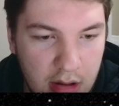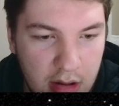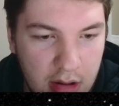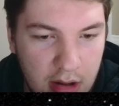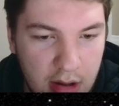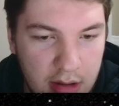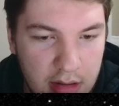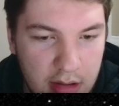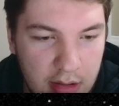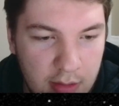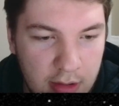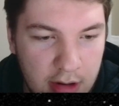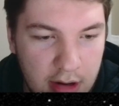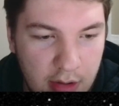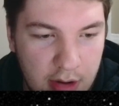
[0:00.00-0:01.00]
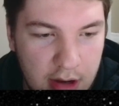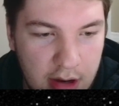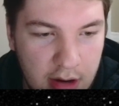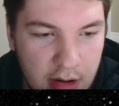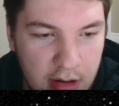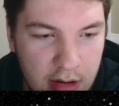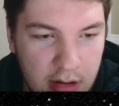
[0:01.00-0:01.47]
I think we're going to go
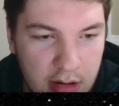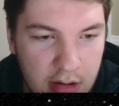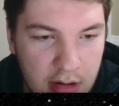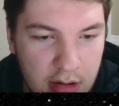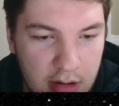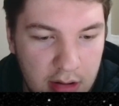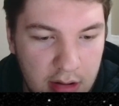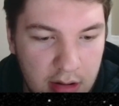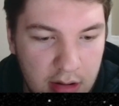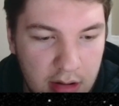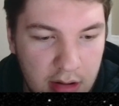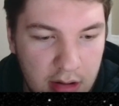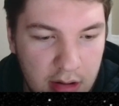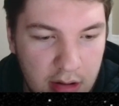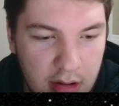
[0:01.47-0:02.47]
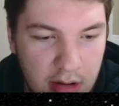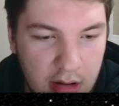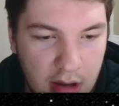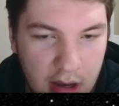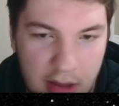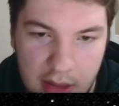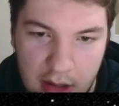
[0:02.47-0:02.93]
here.
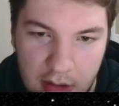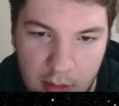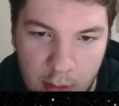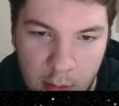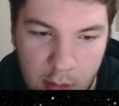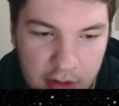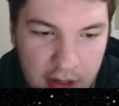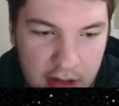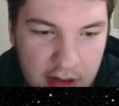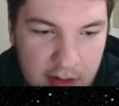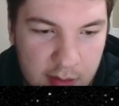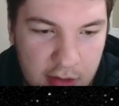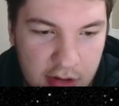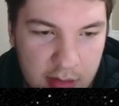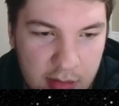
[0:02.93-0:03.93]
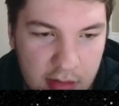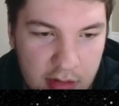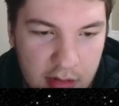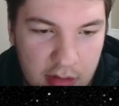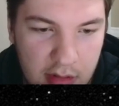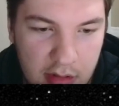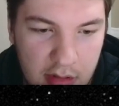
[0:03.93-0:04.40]
And then we'll take this bishop.
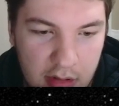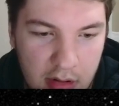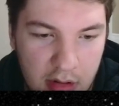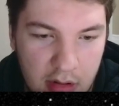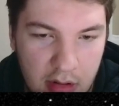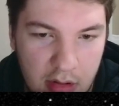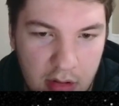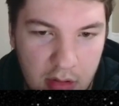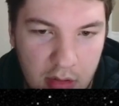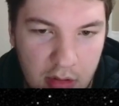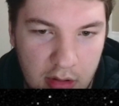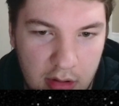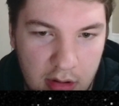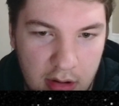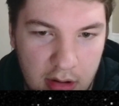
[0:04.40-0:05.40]
Or